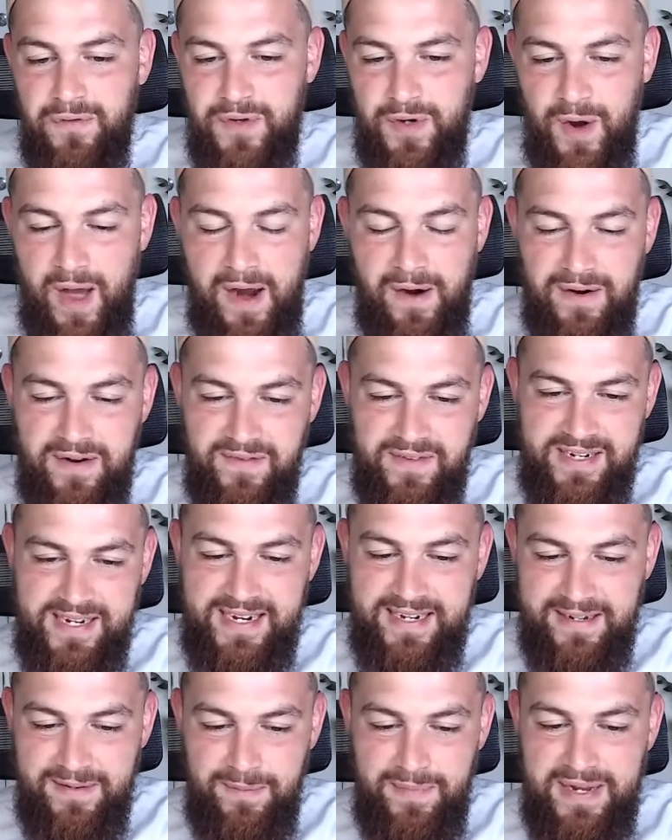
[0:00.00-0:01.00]
you don't even
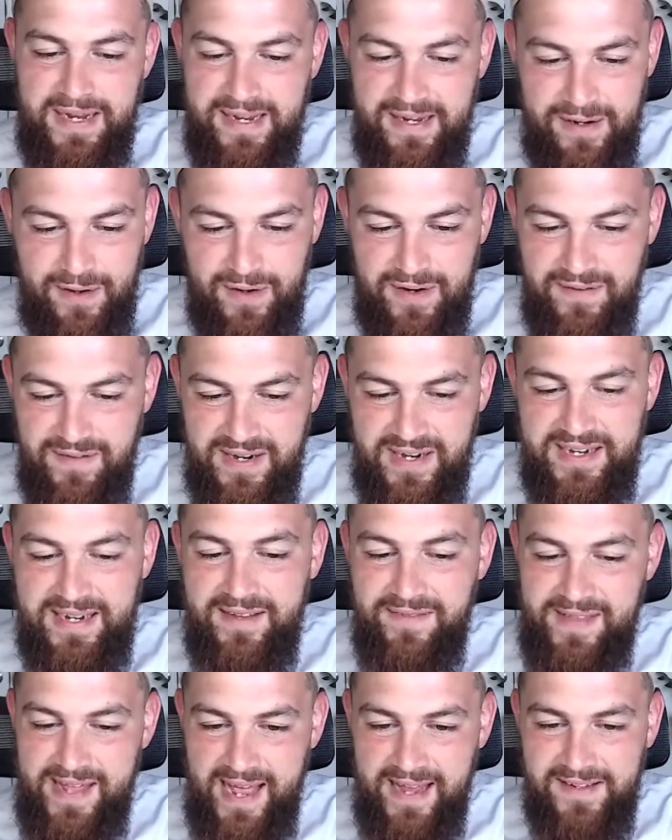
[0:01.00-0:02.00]
need to
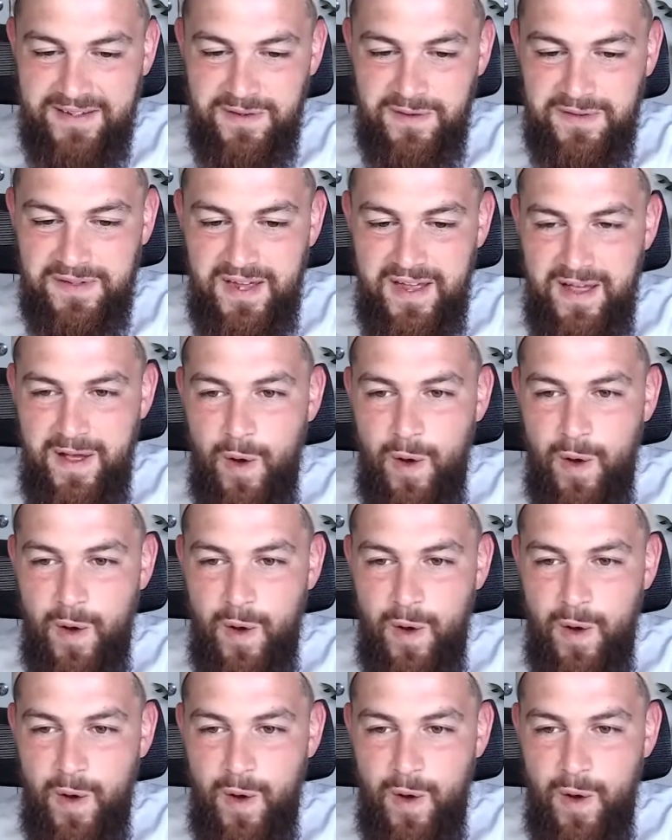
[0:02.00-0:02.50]
give the answers.